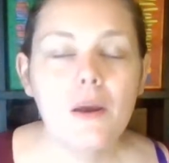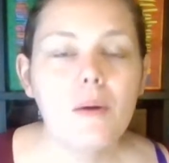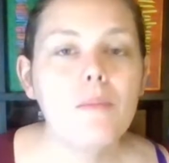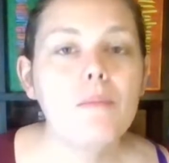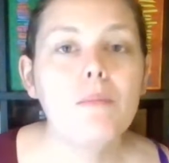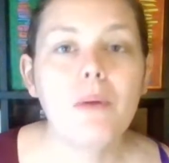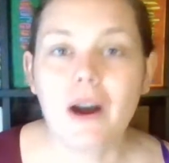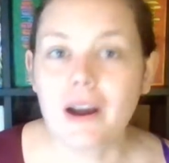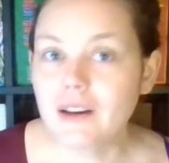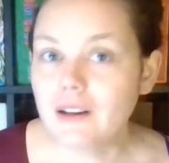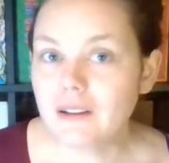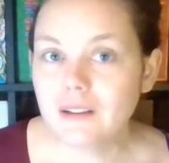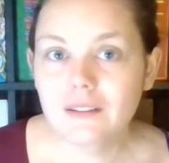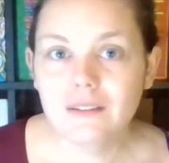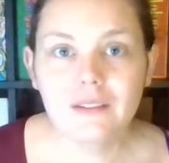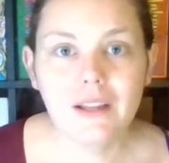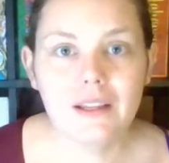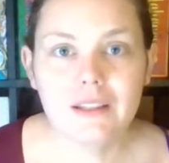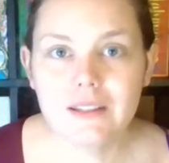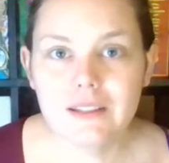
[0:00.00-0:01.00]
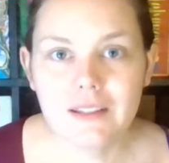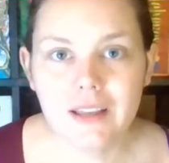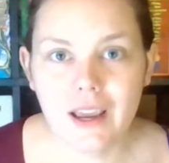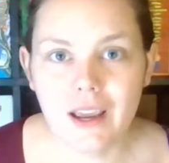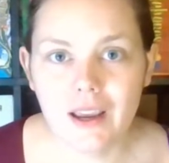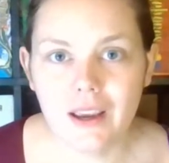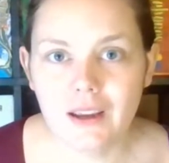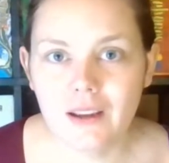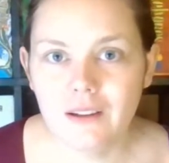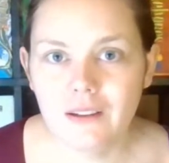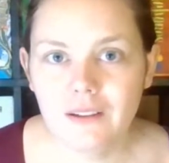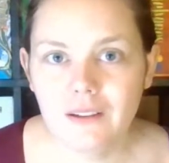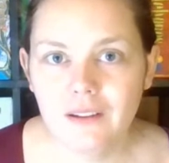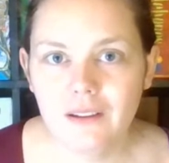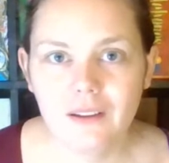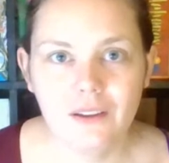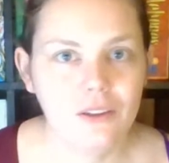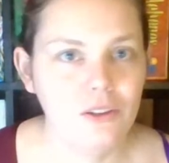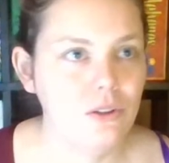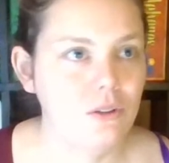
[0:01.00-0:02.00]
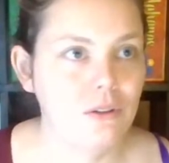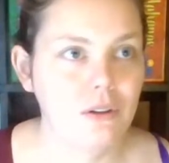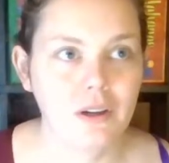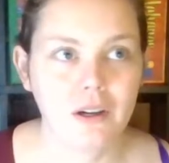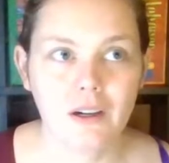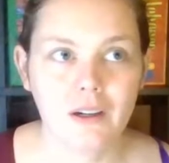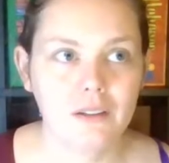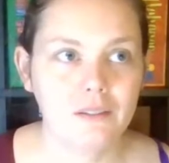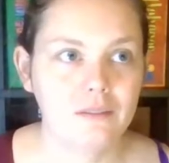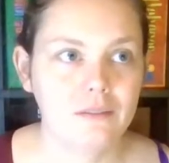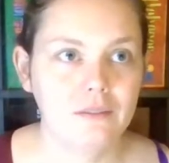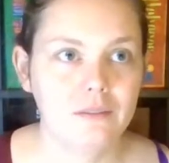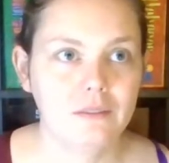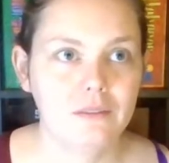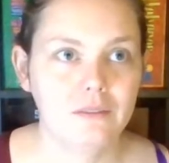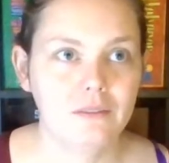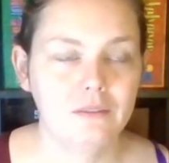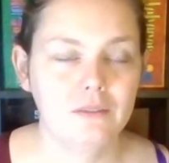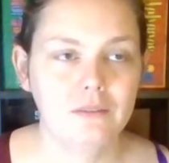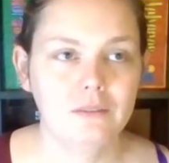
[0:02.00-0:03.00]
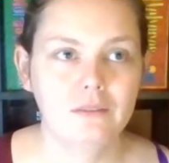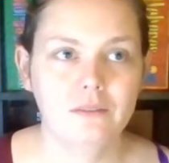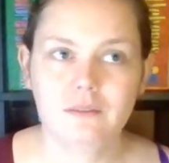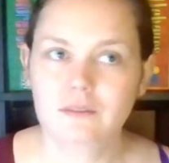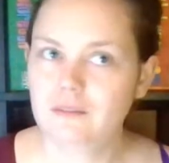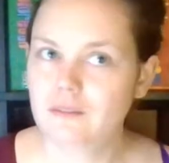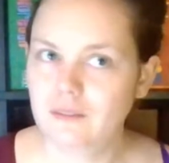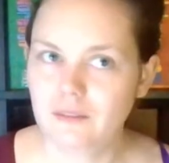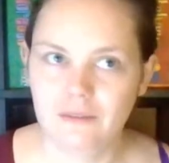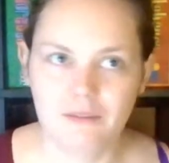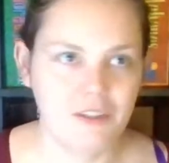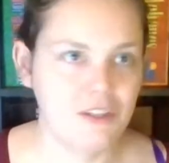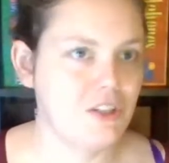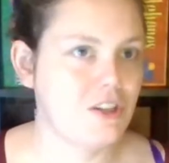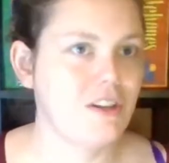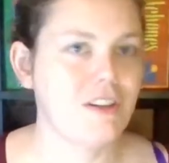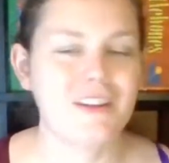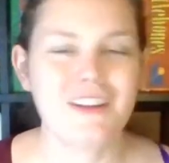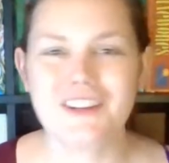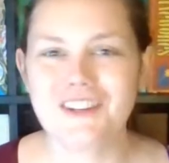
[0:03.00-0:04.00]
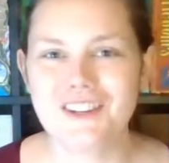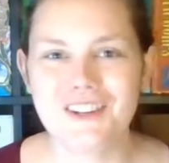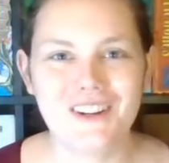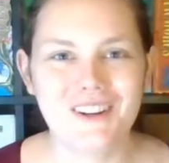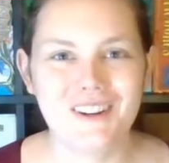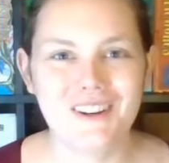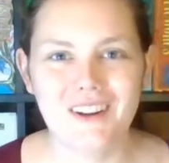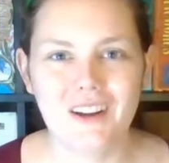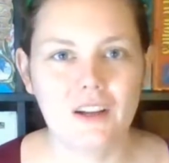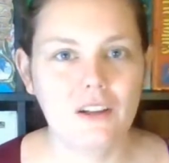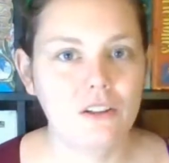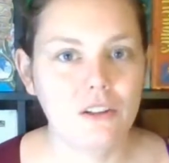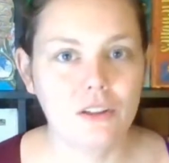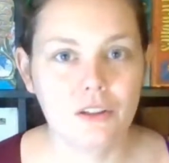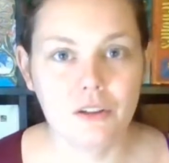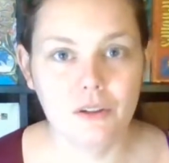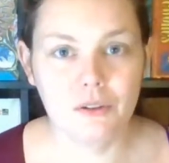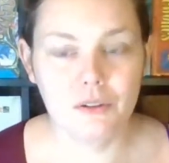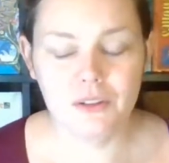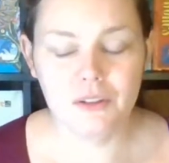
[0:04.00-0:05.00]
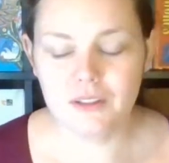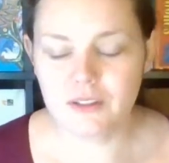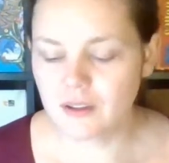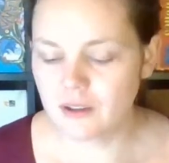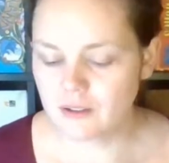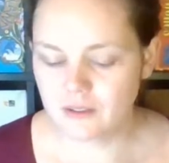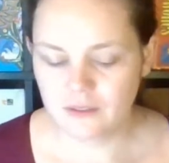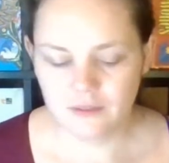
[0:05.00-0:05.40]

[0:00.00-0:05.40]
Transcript: But let's say your vision this year includes